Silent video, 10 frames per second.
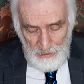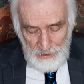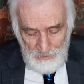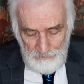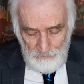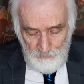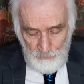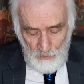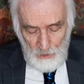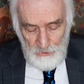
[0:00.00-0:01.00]
Um,
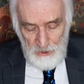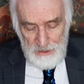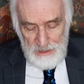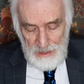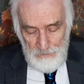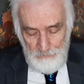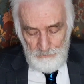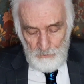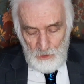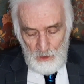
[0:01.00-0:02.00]
13.
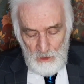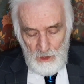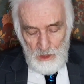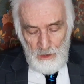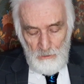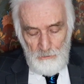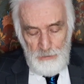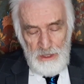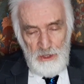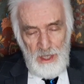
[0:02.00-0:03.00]

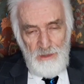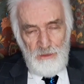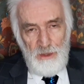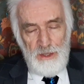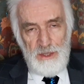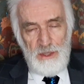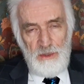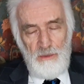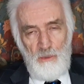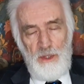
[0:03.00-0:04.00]
Be generous
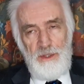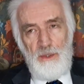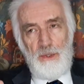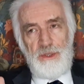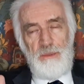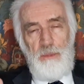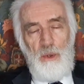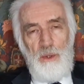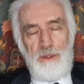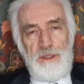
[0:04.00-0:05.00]
with your
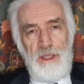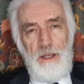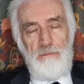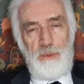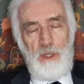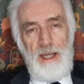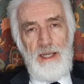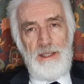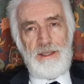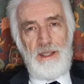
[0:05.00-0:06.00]
support and
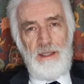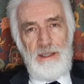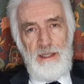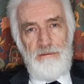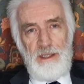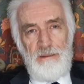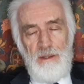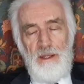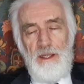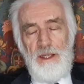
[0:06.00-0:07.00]
praise and giving.
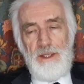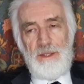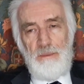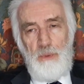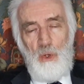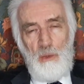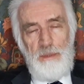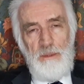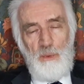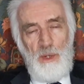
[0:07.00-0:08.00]
Support
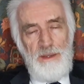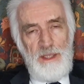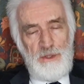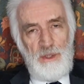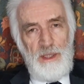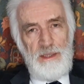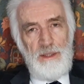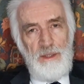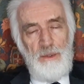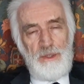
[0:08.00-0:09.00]
people when they're trying to
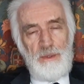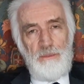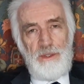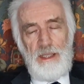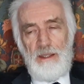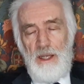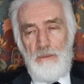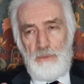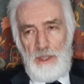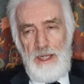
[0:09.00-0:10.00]
do something,
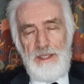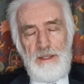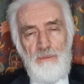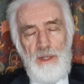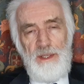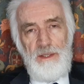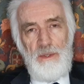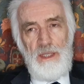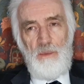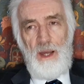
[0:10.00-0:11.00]
praise them when they're
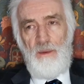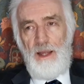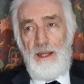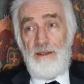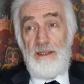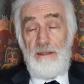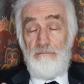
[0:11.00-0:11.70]
doing it well, and